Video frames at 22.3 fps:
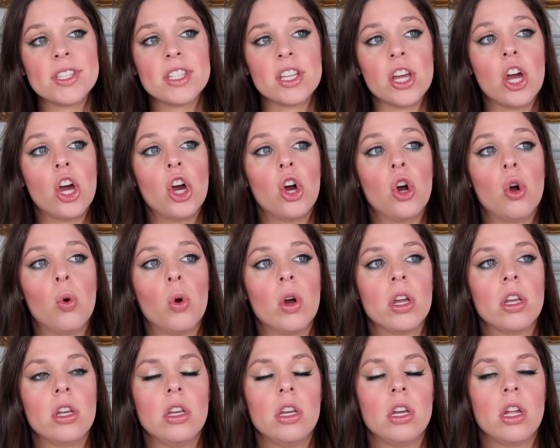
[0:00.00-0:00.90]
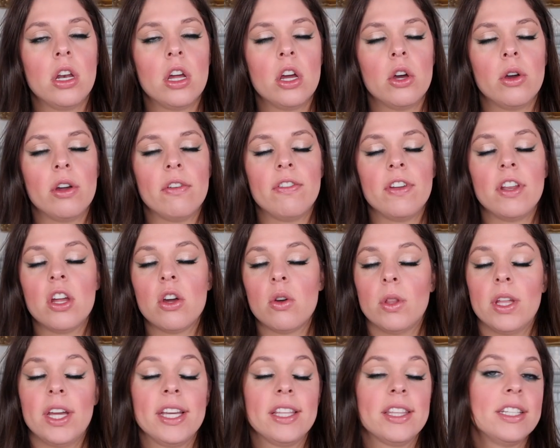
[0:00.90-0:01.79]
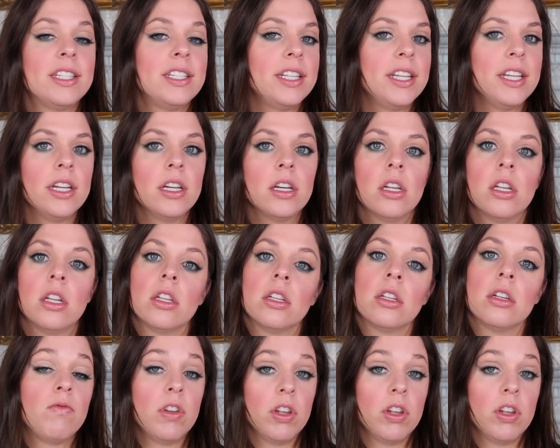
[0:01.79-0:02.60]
So, you know, if you don't like the teal,